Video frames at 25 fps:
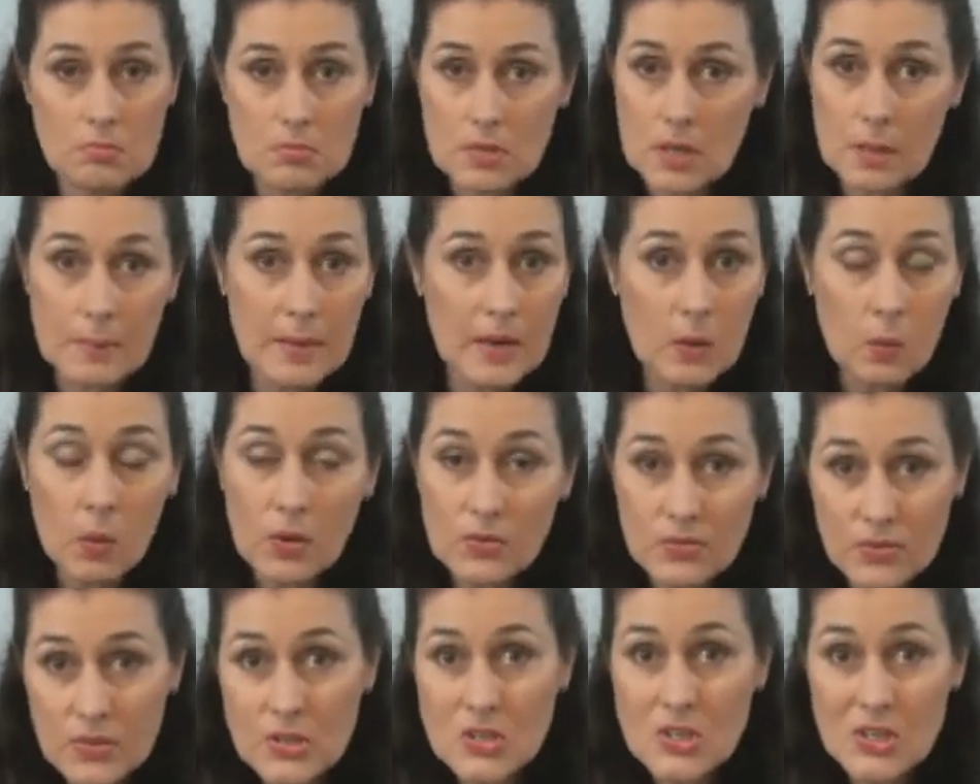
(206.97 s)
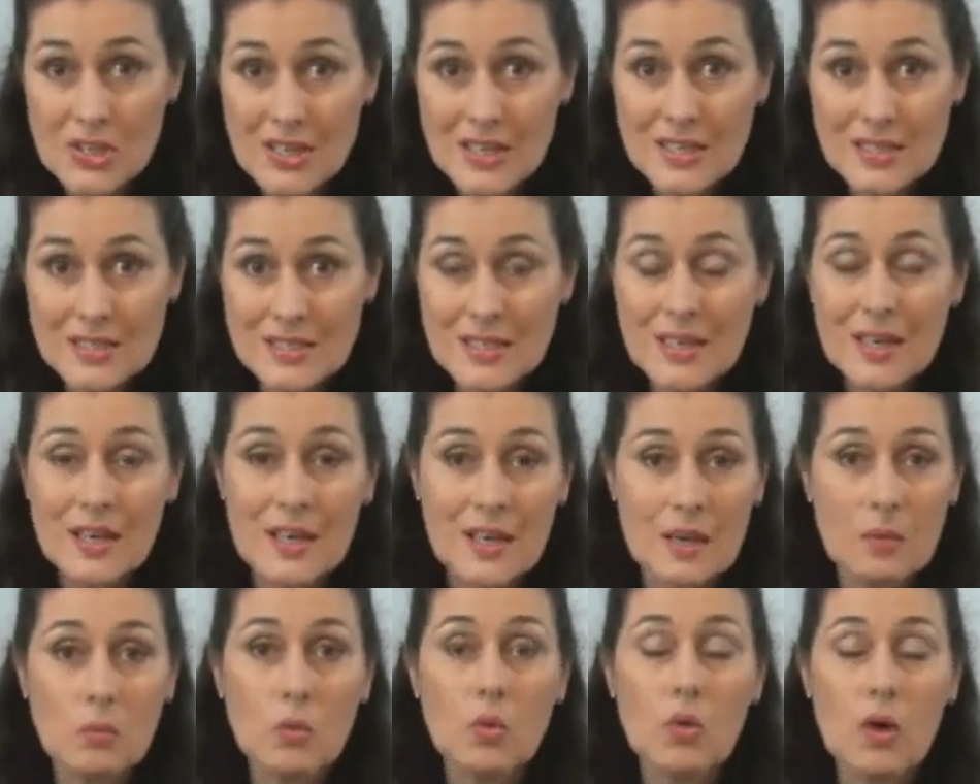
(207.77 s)
No matter what fish it is,
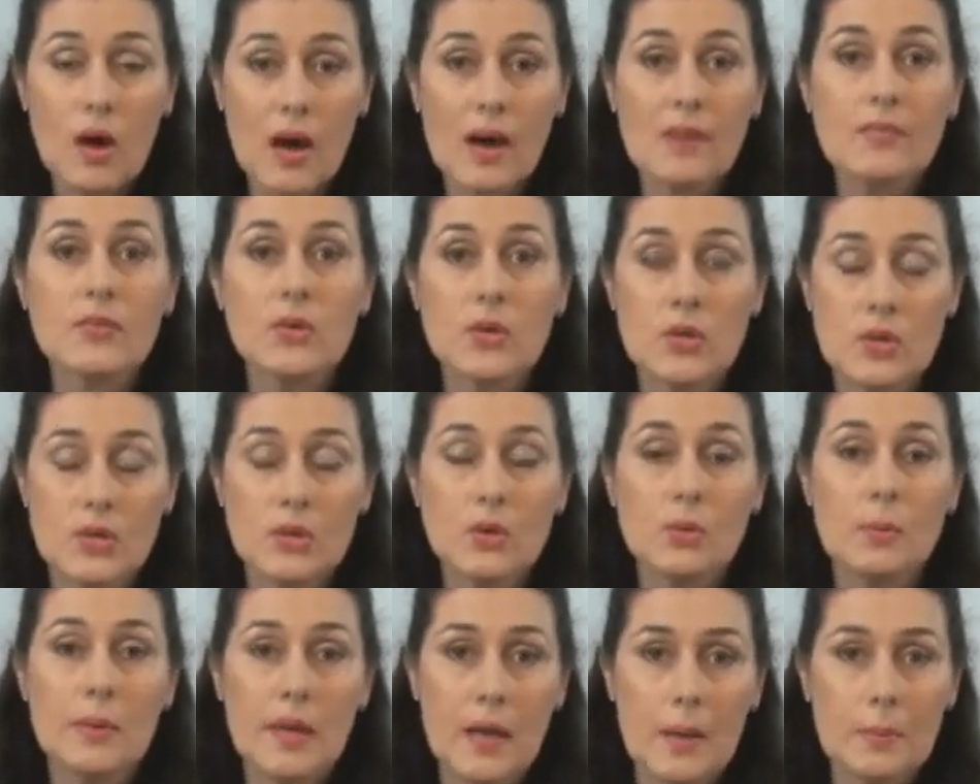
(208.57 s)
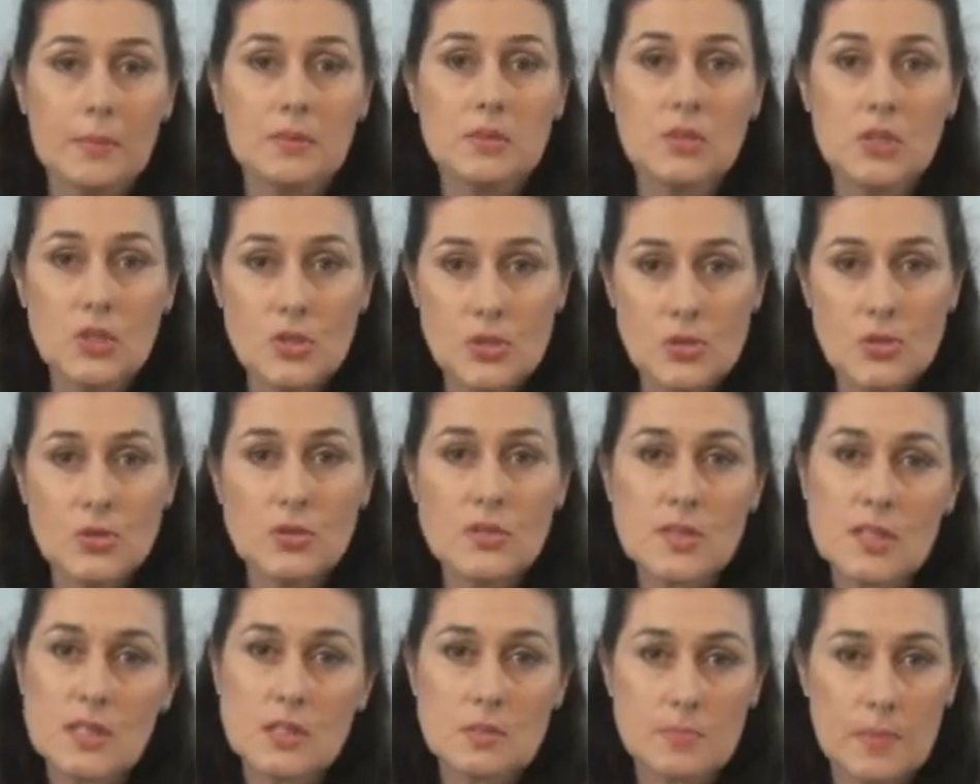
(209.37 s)
it will cover it. You'll be able to
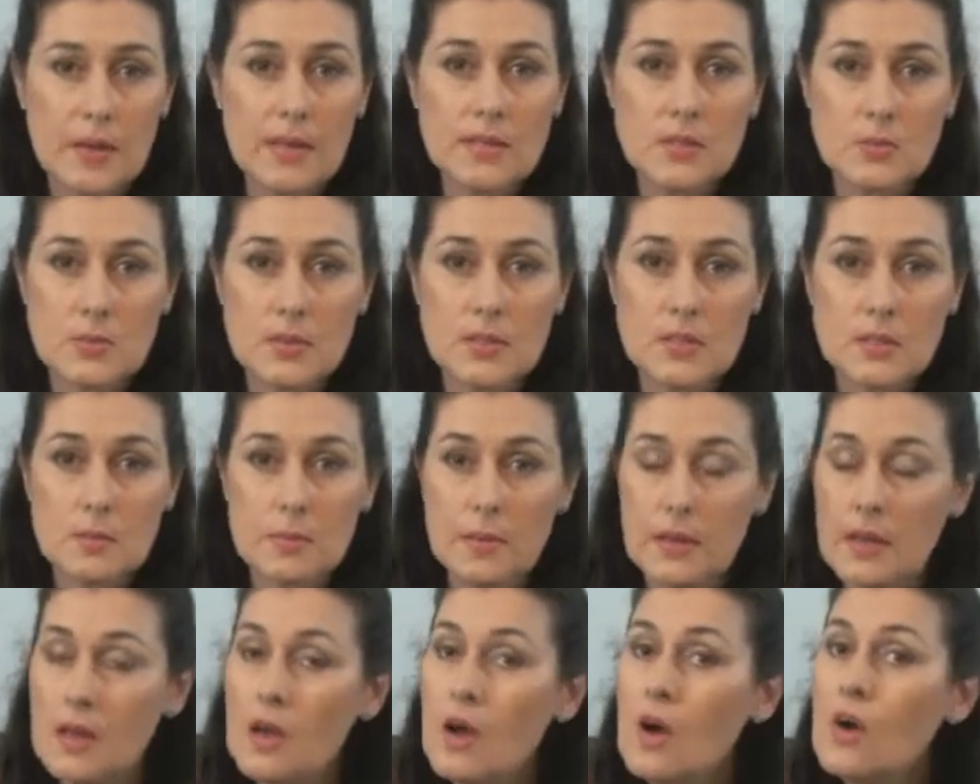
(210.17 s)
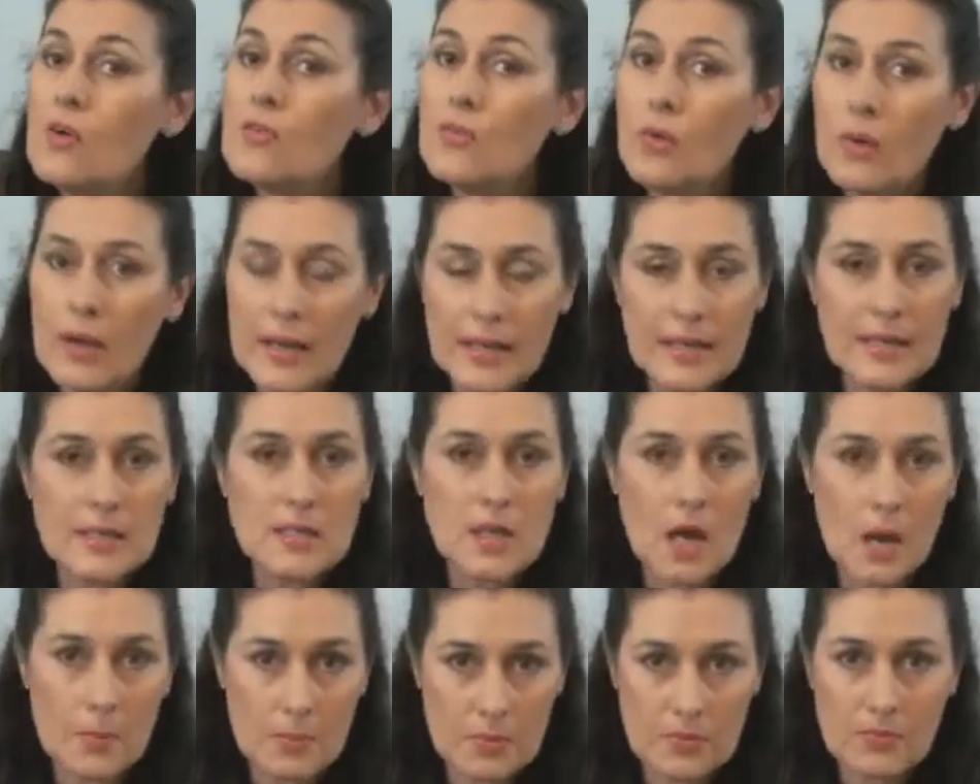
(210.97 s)
use this base recipe for any
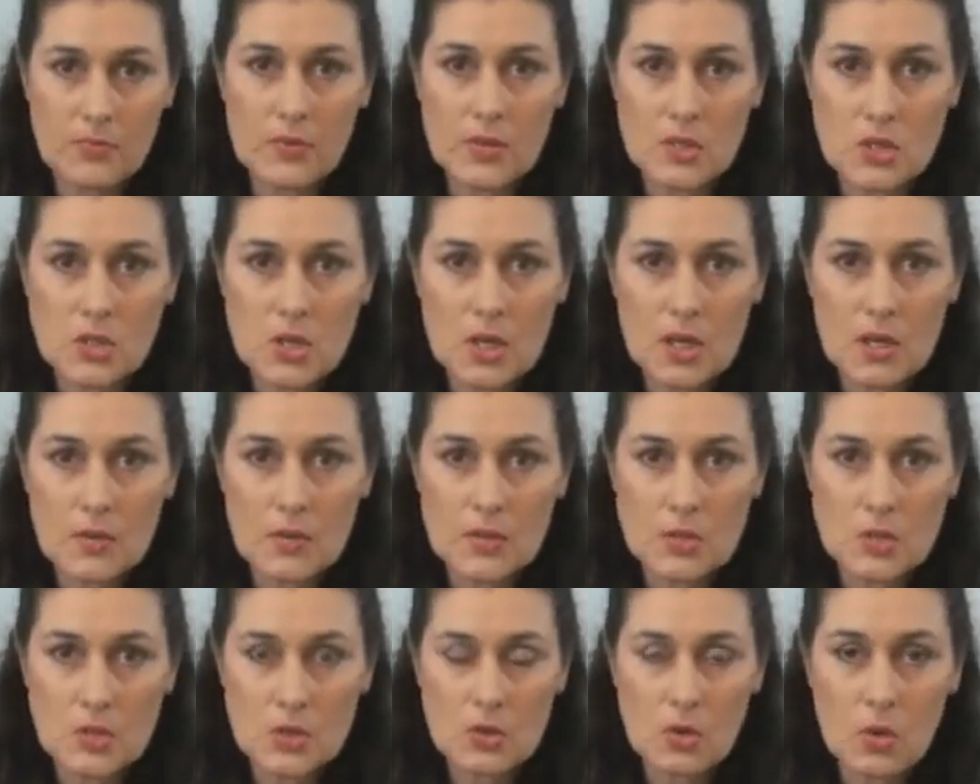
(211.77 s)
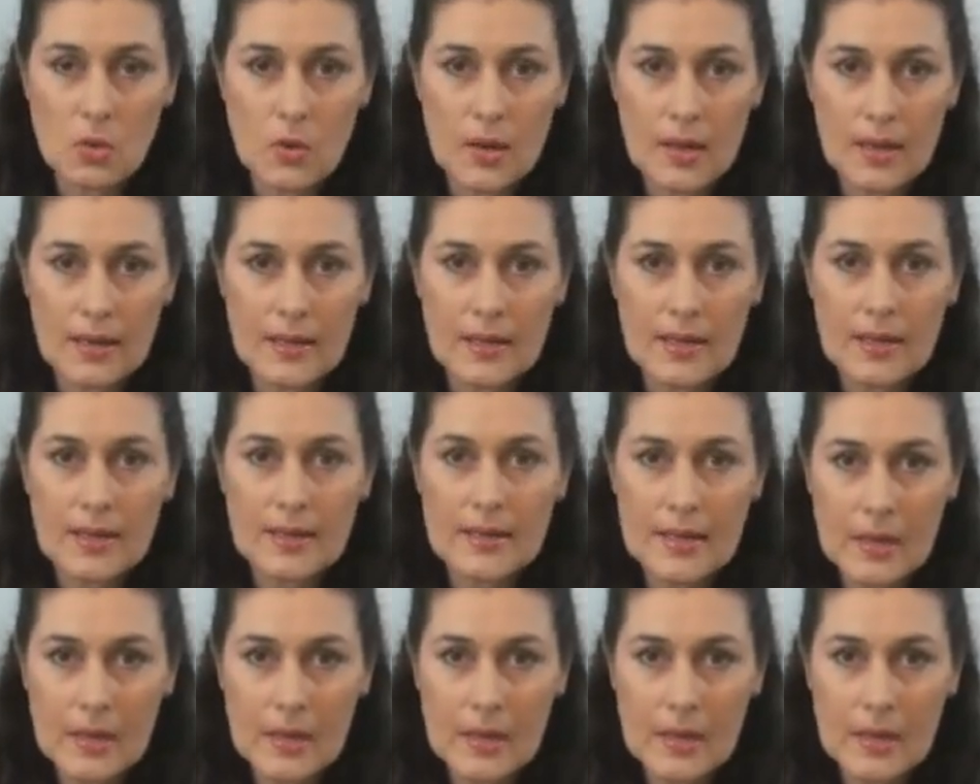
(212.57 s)
type of fish that you're cooking.